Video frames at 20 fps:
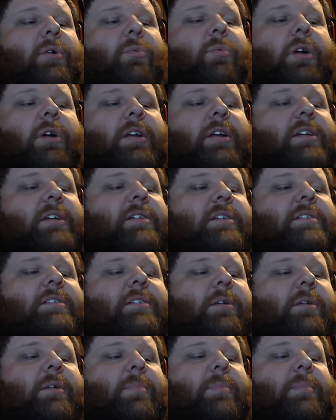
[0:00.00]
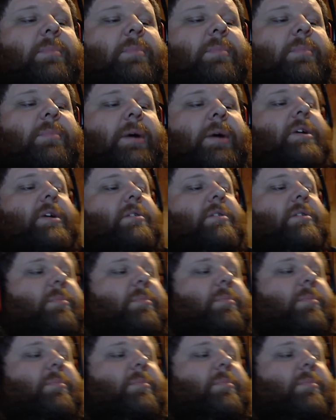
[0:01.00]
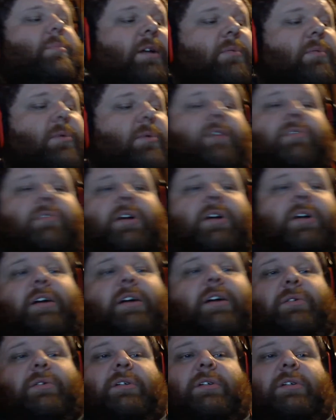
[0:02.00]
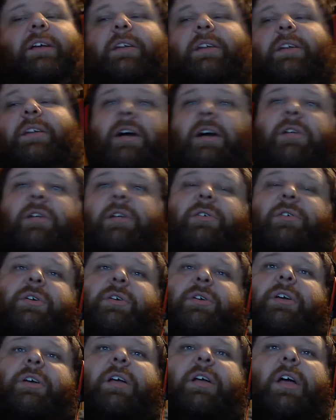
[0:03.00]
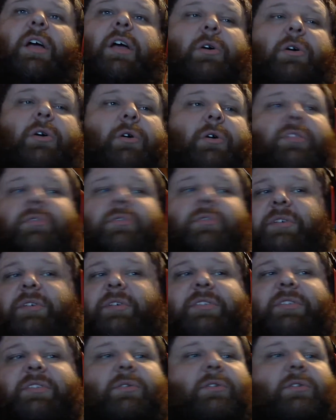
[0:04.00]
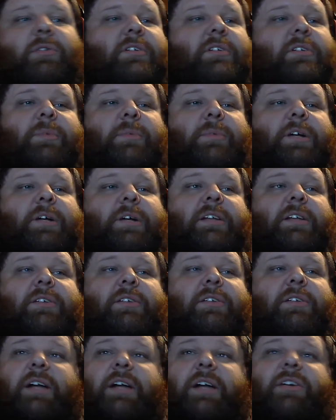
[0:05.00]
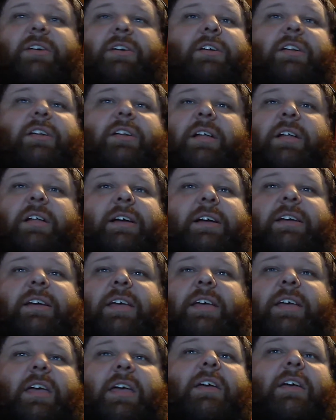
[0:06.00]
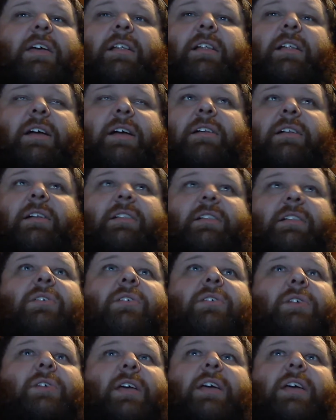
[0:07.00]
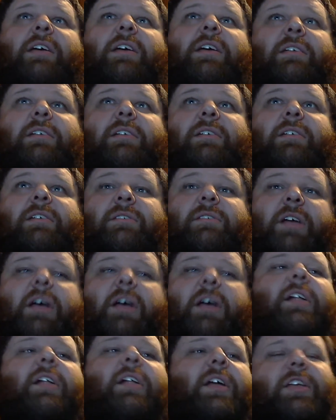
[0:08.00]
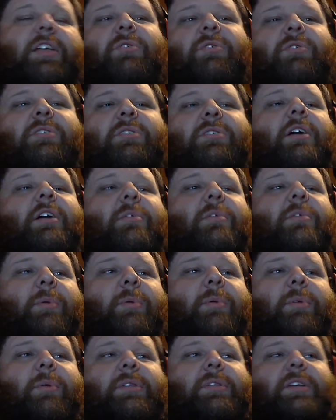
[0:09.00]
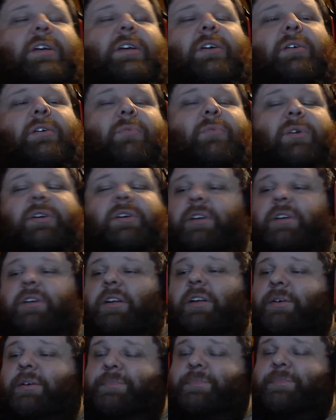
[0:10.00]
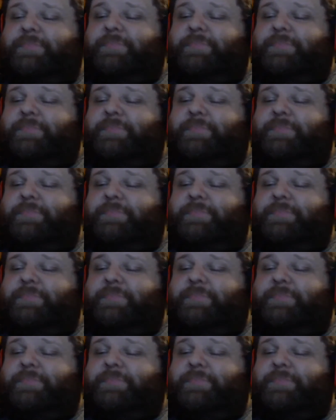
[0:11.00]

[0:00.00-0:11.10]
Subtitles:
what it is about me, dude, but like whenever I go to like a Dollar Tree or a thrift store or something like that, dude, I turn into like a kid, like a little kid, dude. Like you saw it when we went to Goodwill, you know?